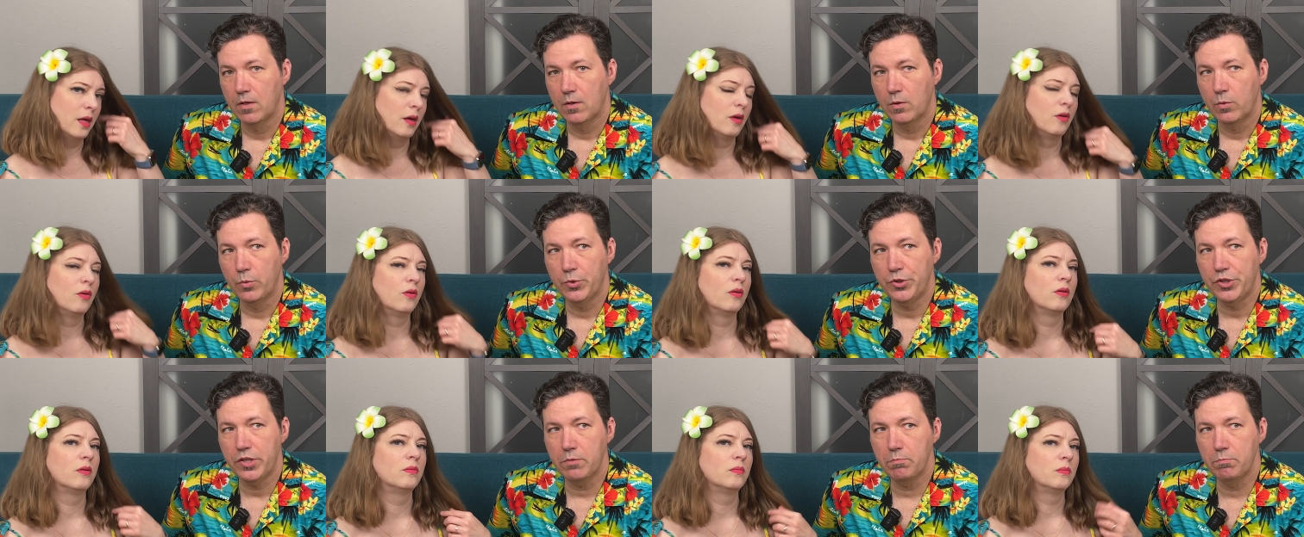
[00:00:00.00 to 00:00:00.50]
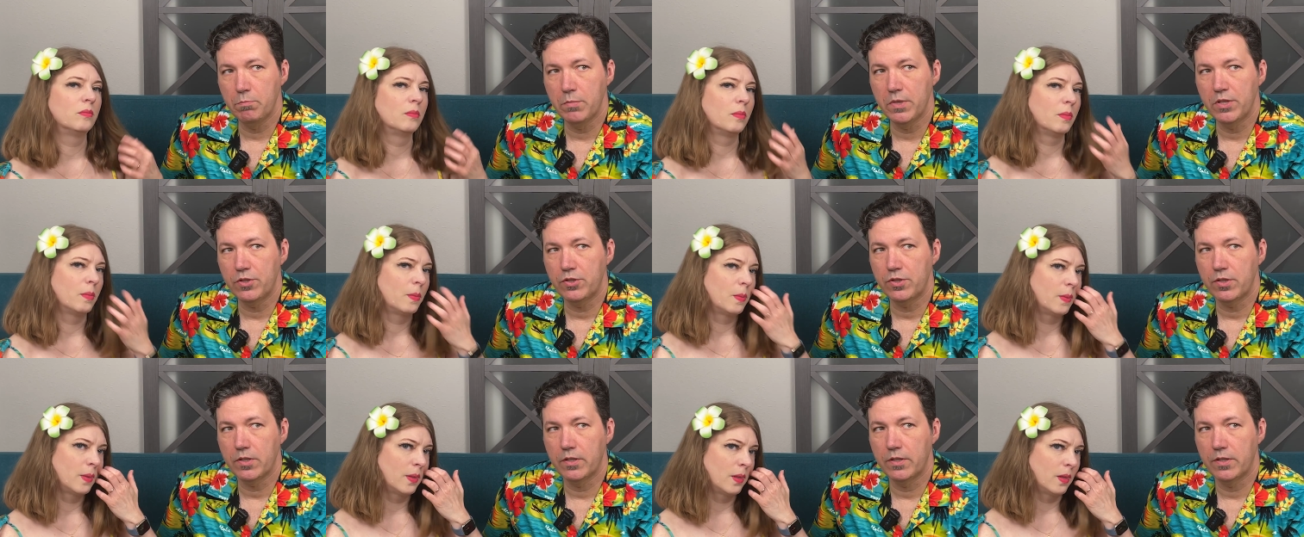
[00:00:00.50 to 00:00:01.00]
Speaker 1: We should
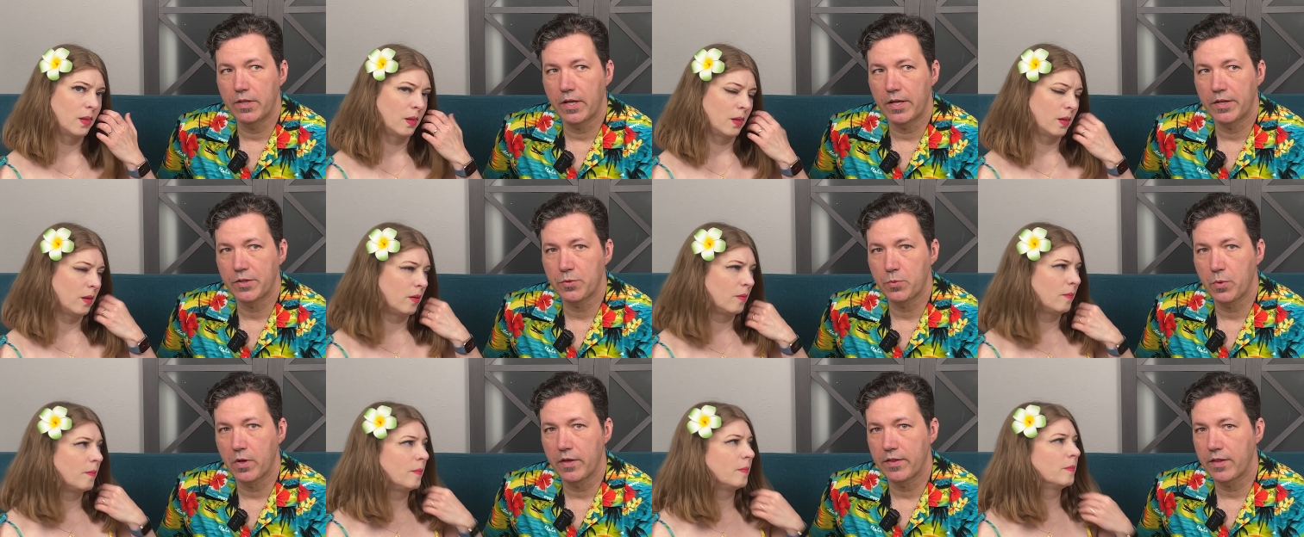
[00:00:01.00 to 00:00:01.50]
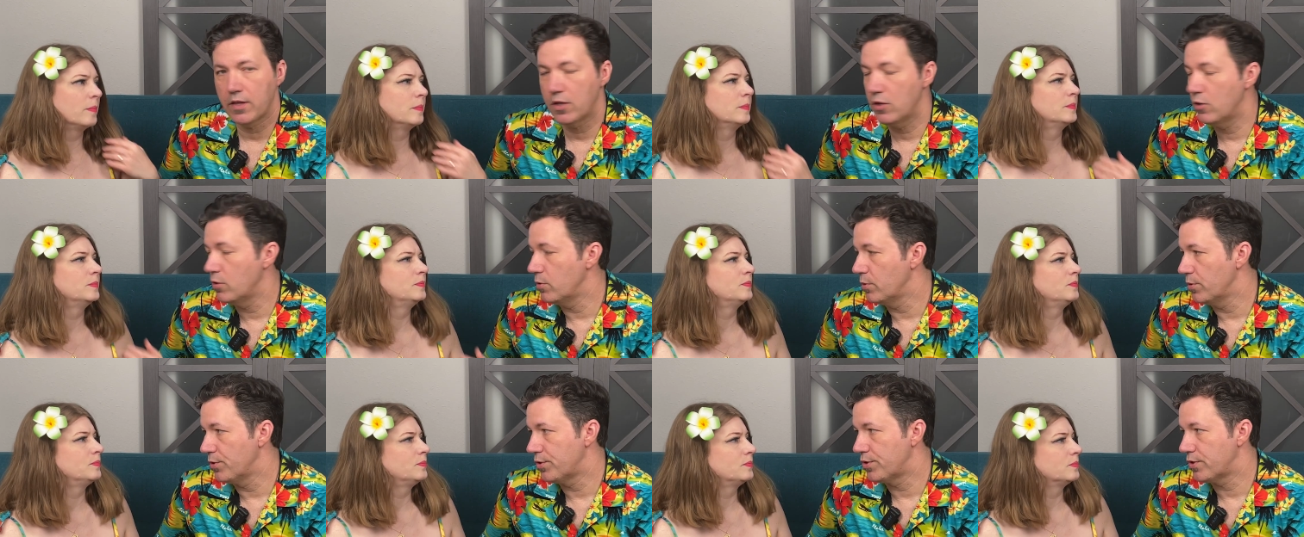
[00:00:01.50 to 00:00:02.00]
mention as well that
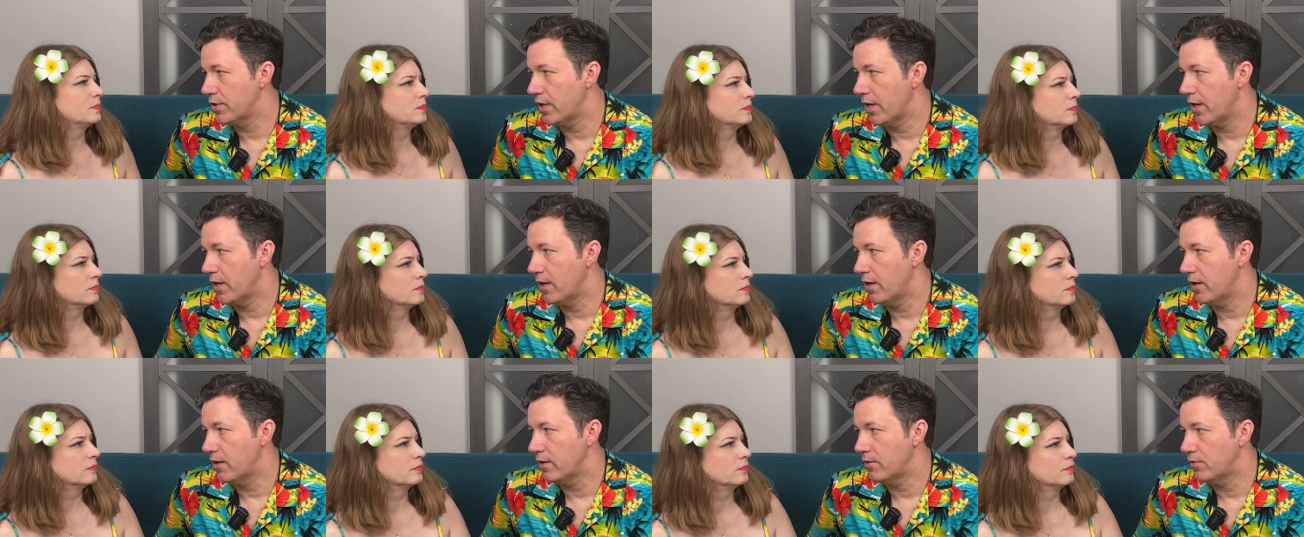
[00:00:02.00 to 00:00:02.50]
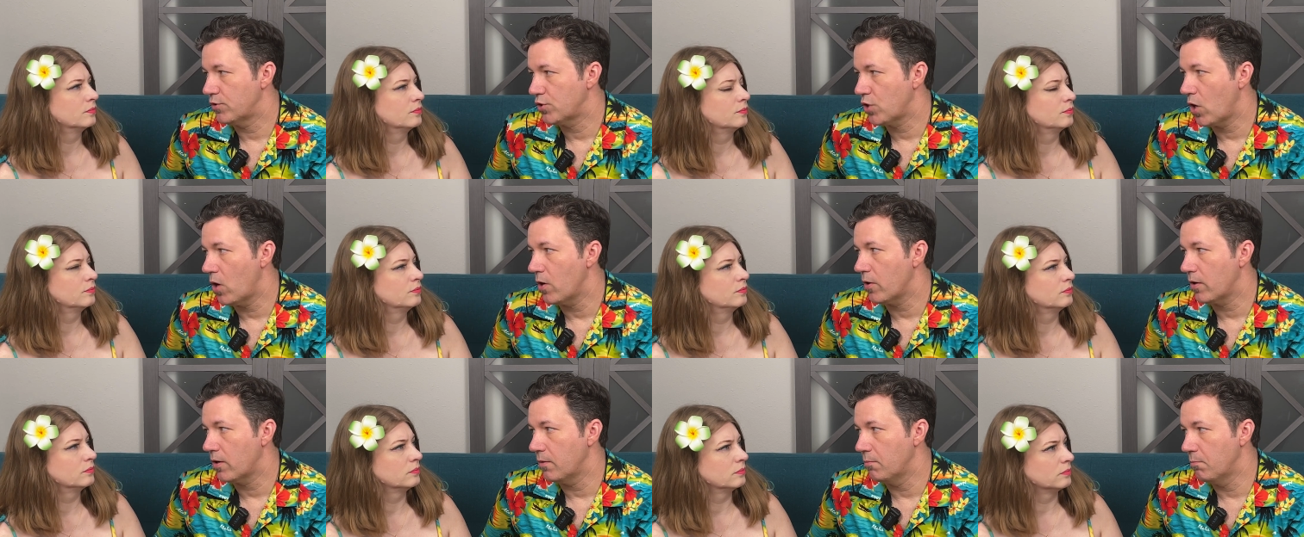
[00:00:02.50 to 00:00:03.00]
you used a
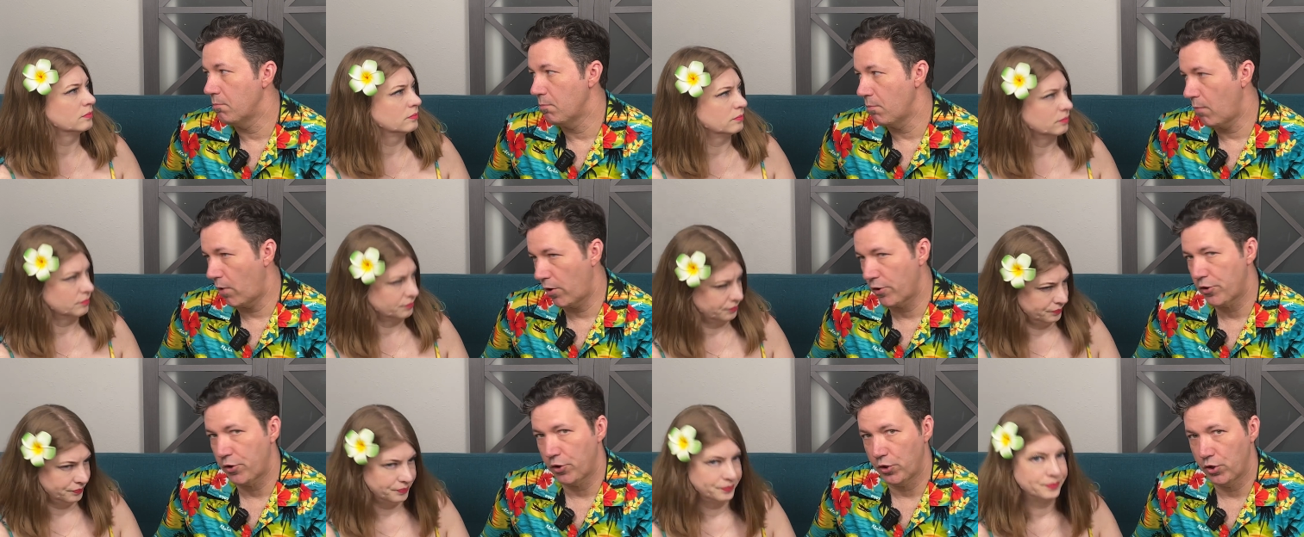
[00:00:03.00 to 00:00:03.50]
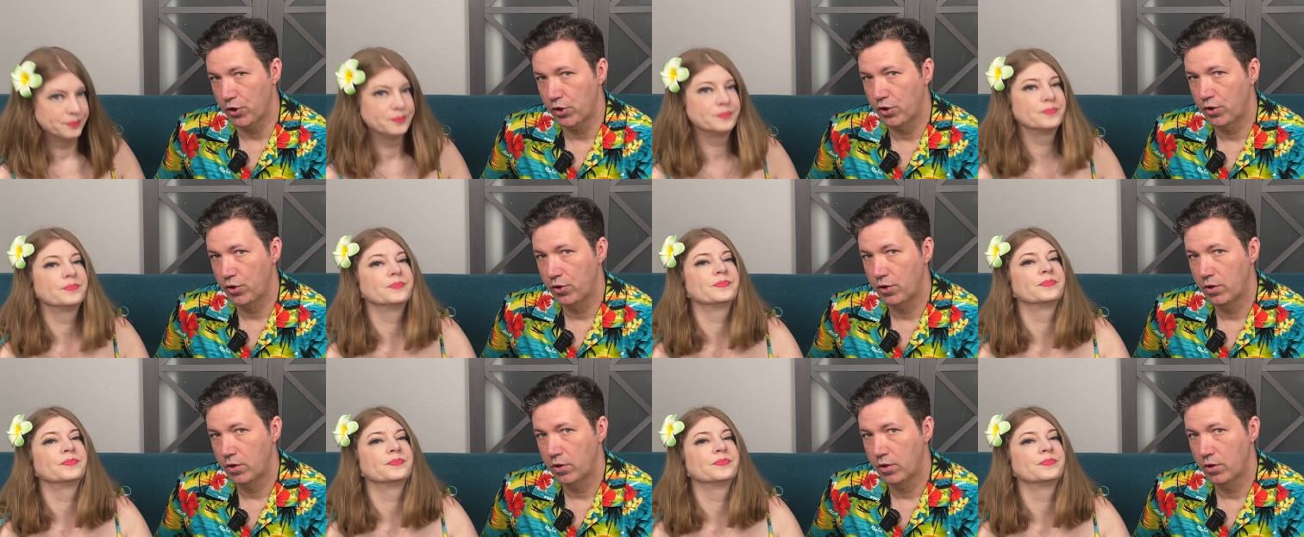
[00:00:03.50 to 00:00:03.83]
chalk marker.